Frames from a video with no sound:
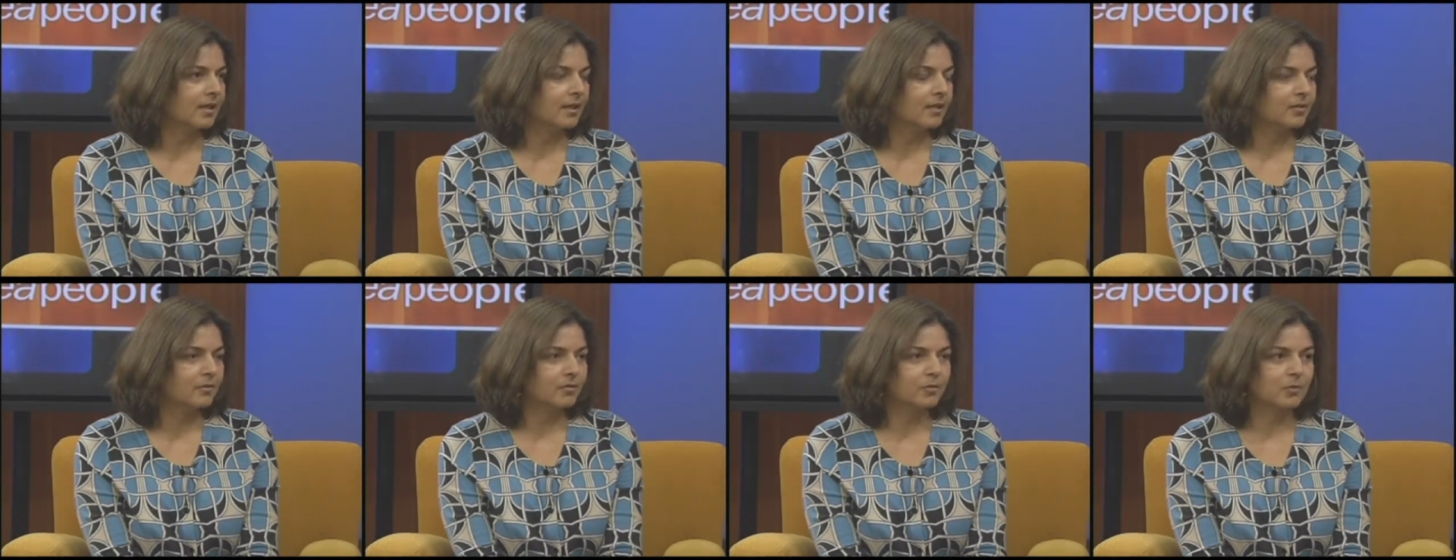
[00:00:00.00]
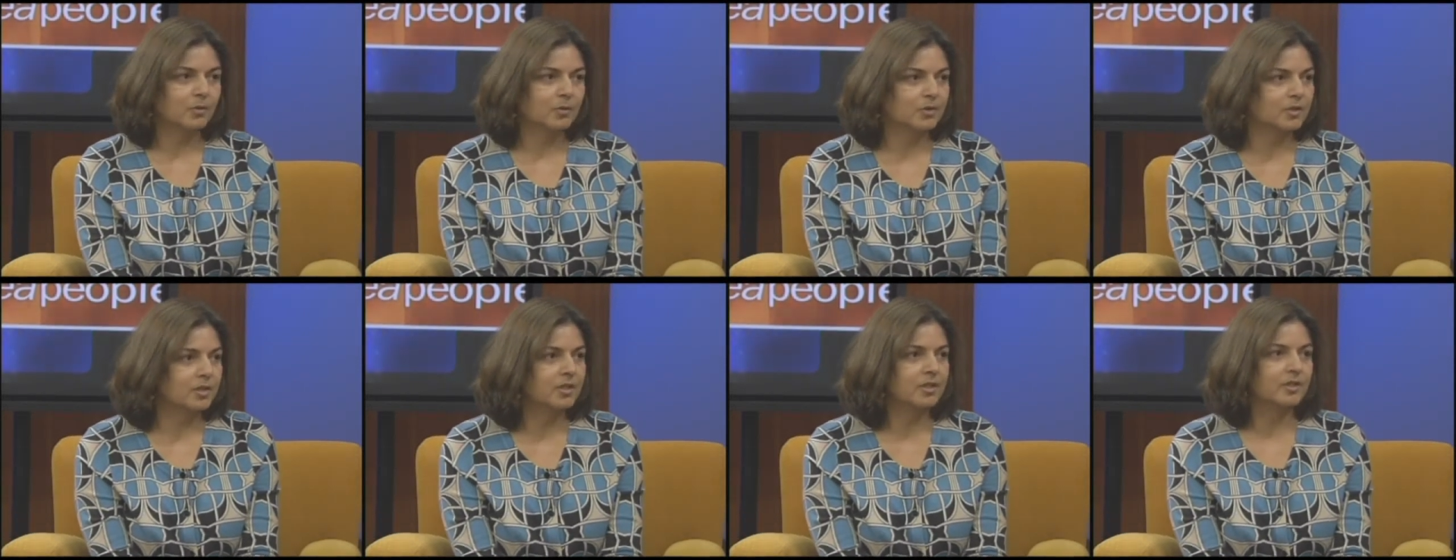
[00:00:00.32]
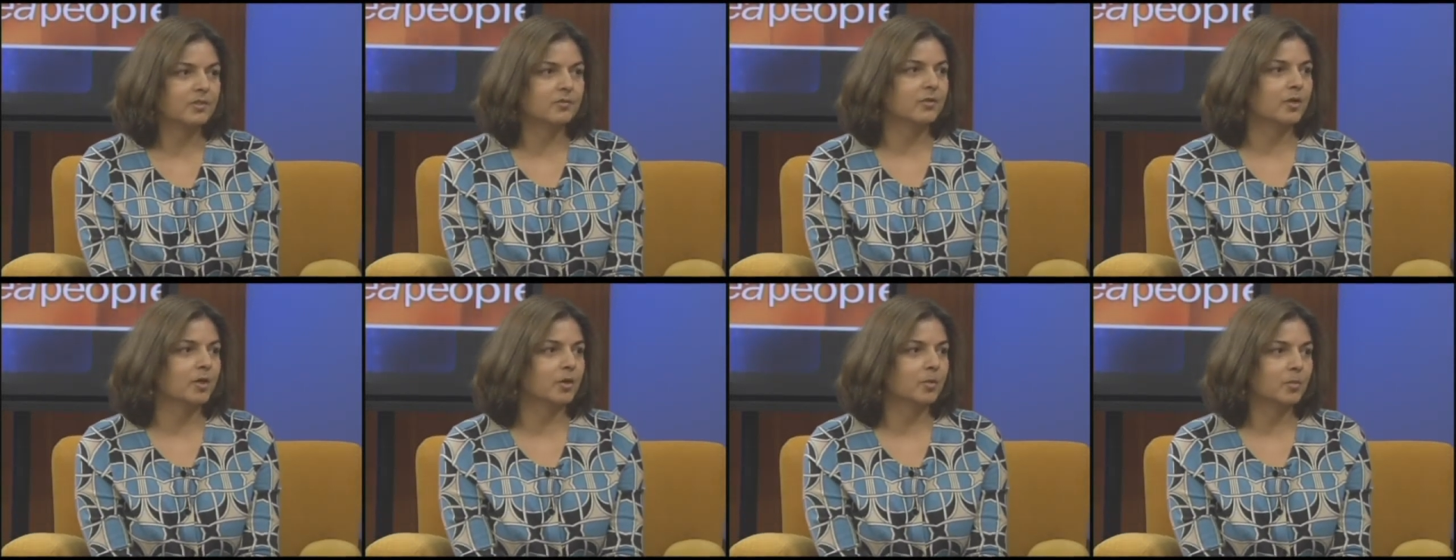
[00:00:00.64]
And of course,
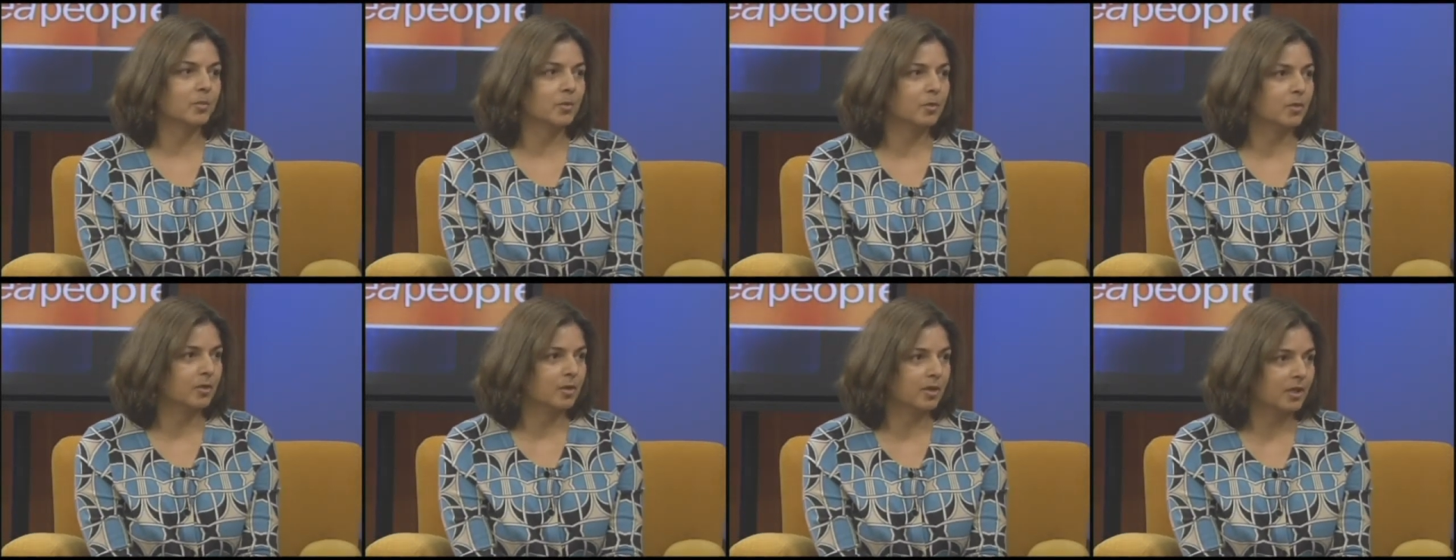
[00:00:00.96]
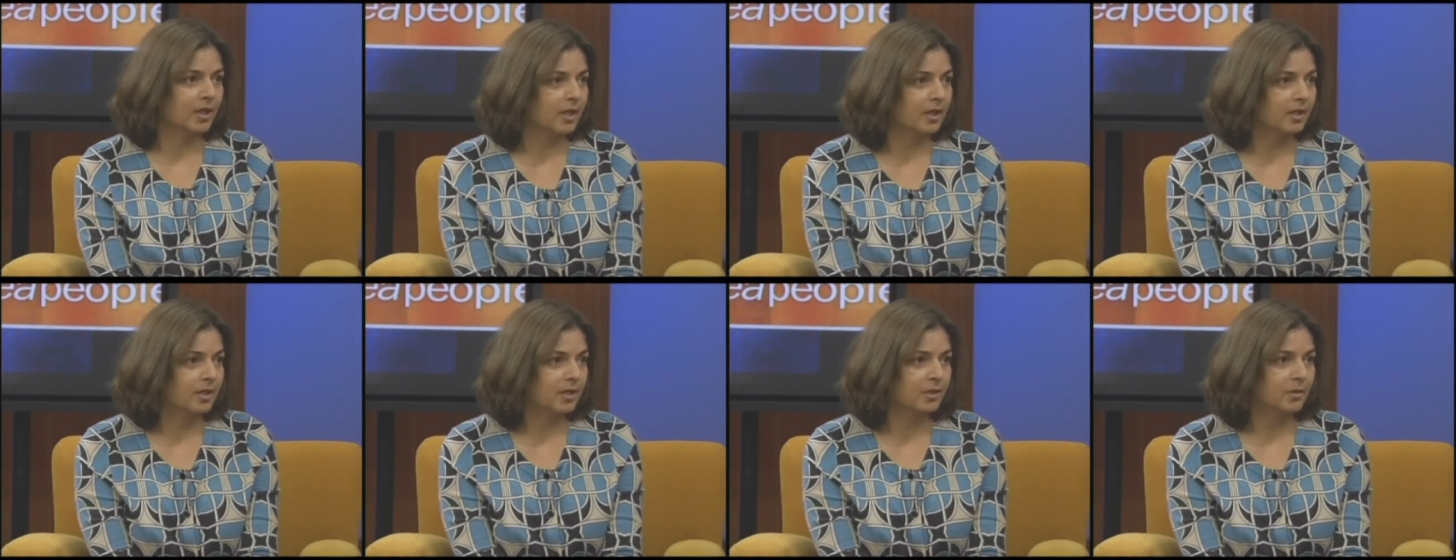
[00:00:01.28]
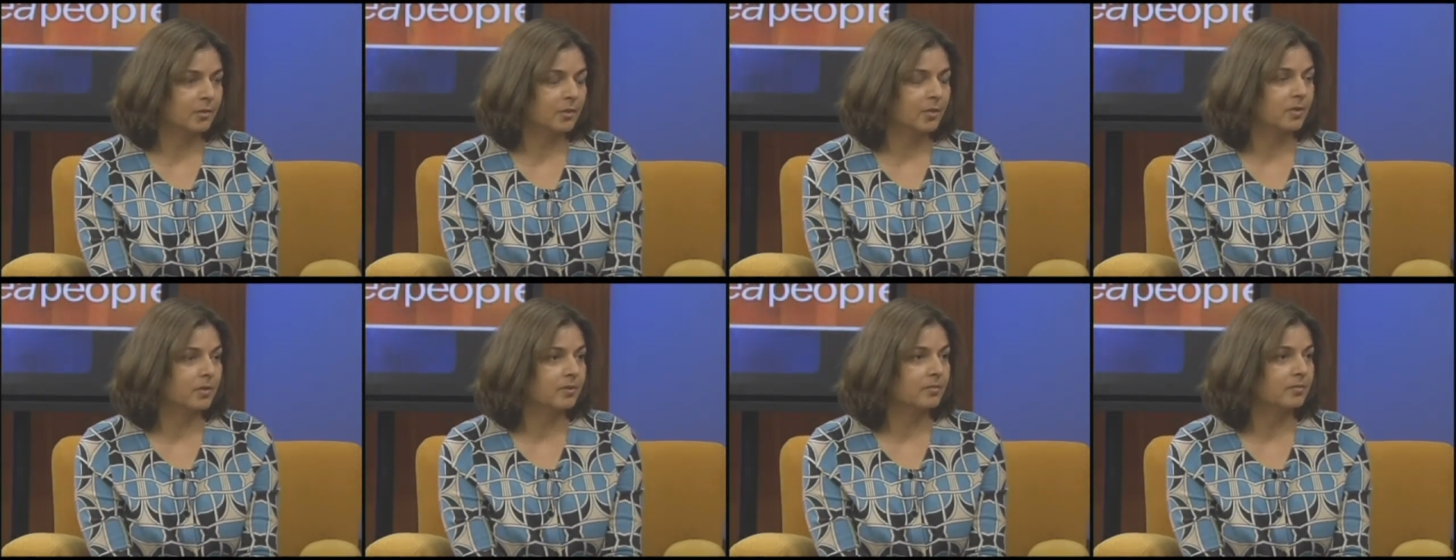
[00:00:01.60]
there's very poor
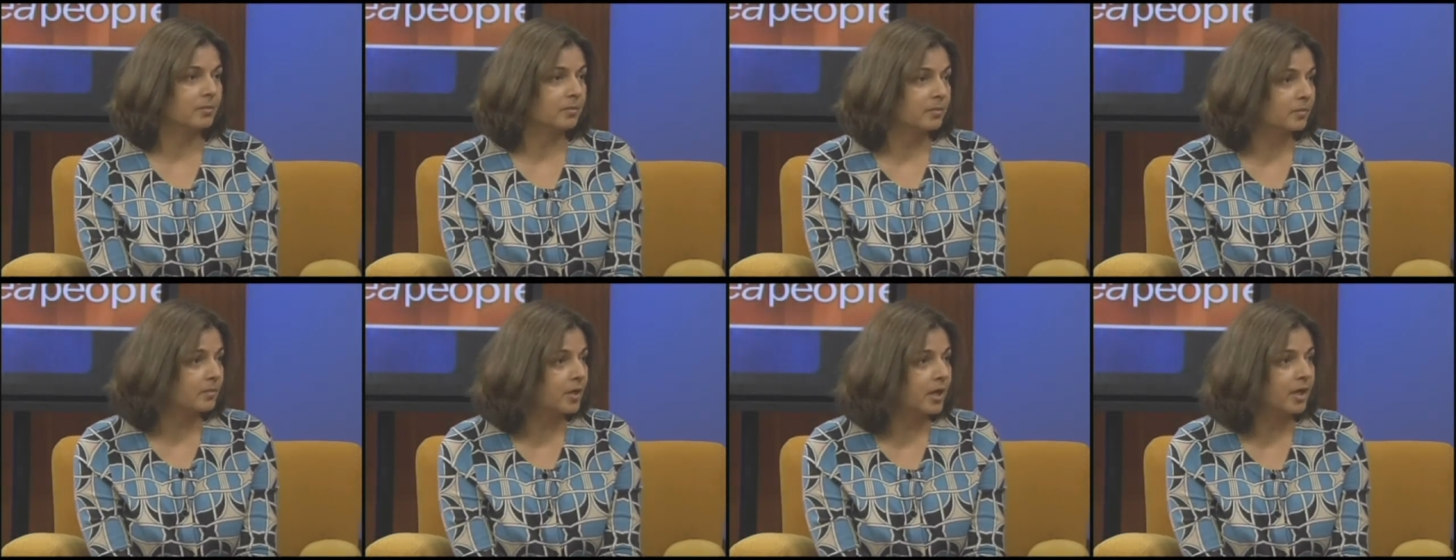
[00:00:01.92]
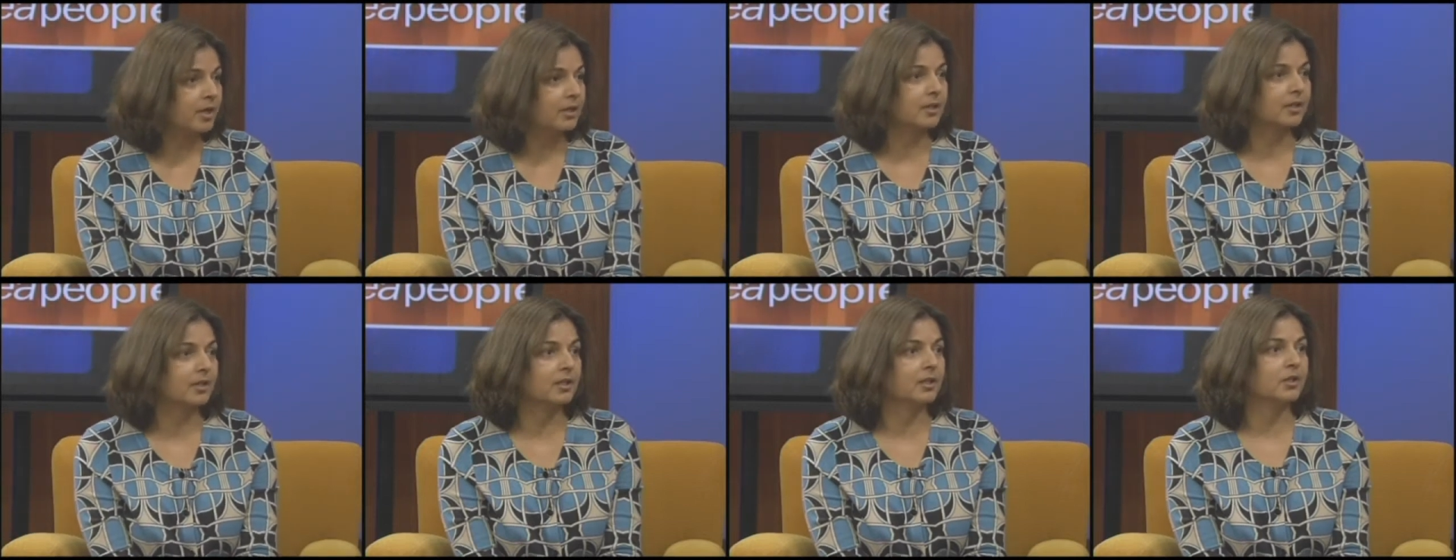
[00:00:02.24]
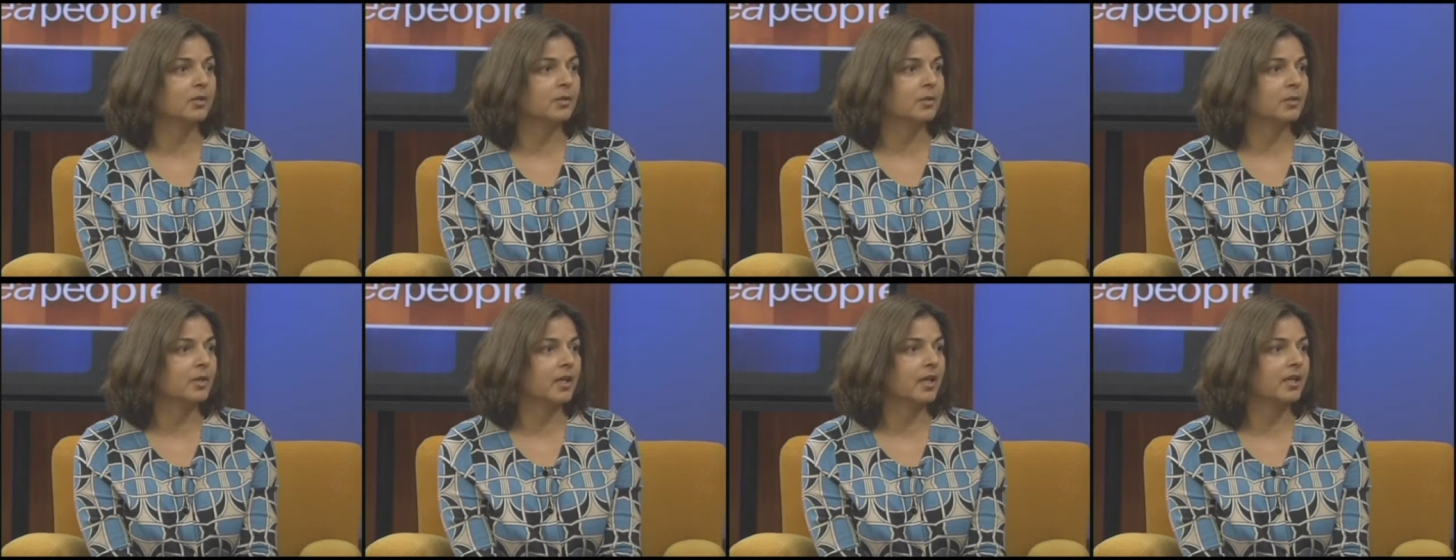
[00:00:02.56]
lighting or
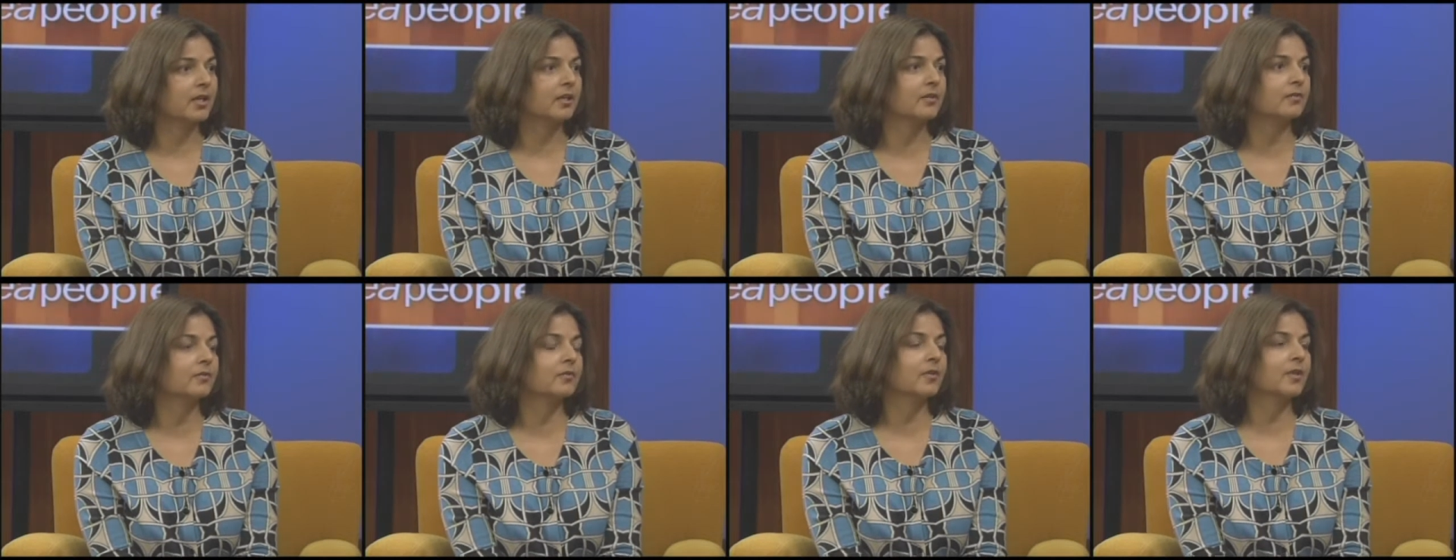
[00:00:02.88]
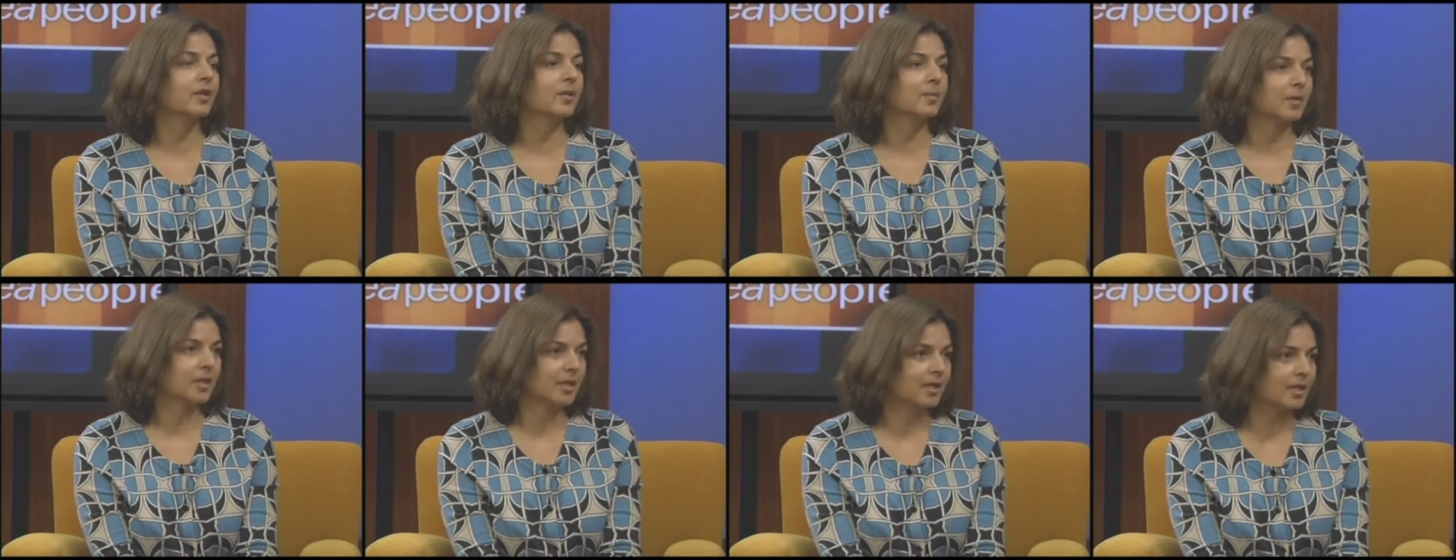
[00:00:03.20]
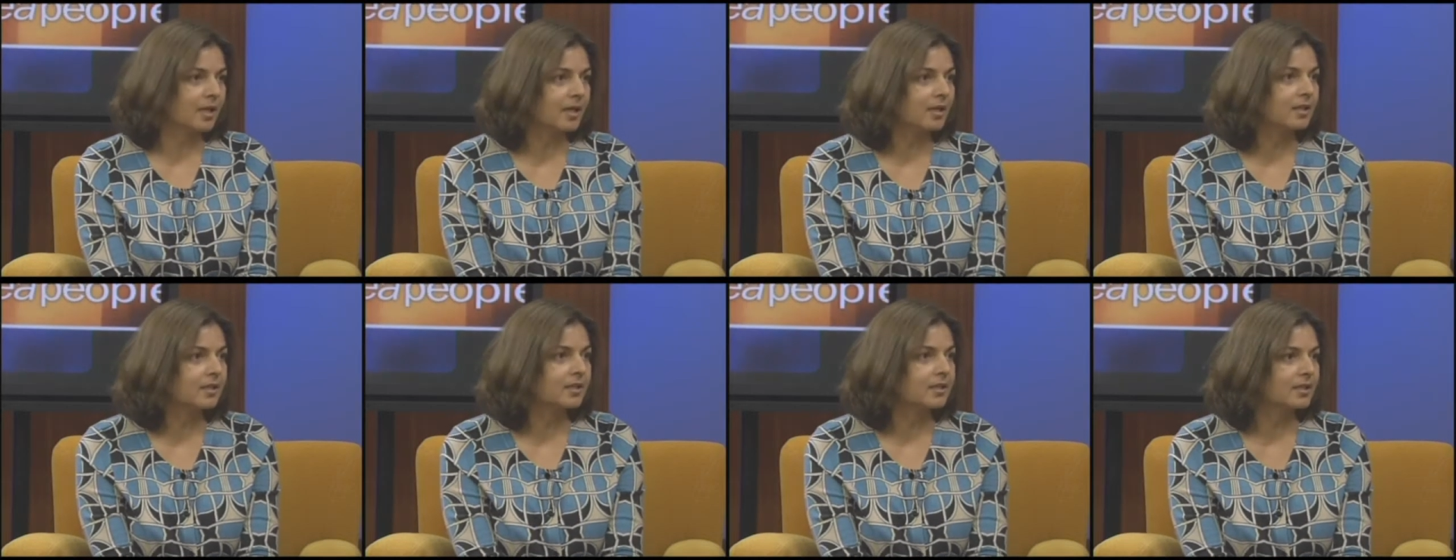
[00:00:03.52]
practically no lighting for them
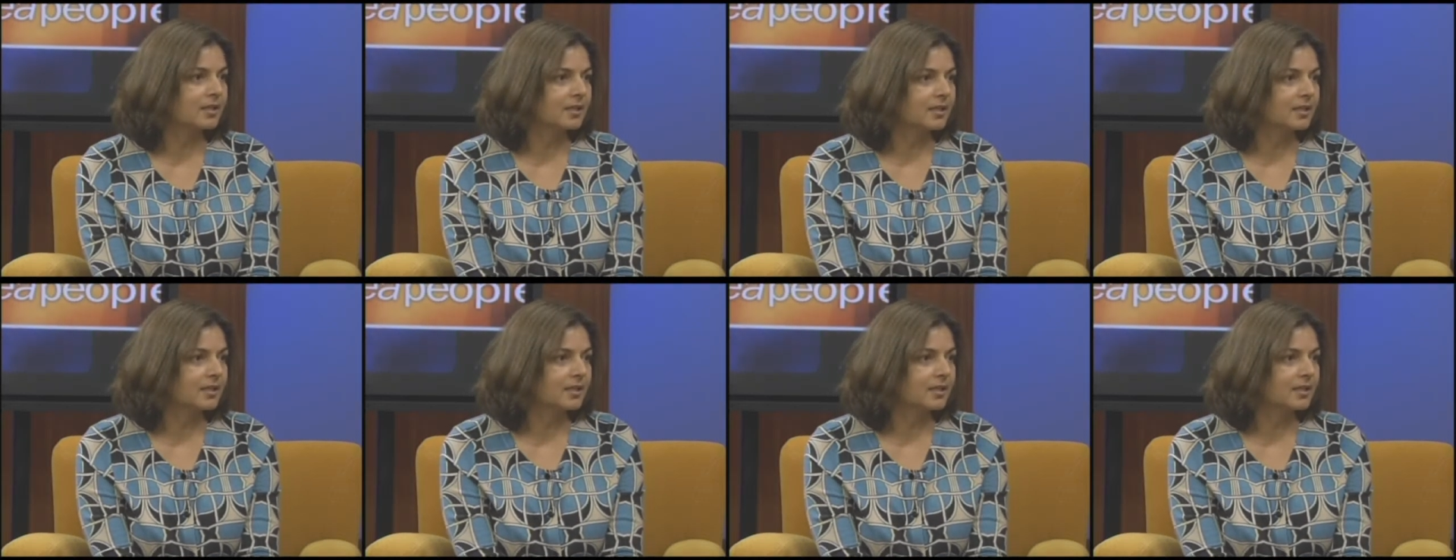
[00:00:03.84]
at night.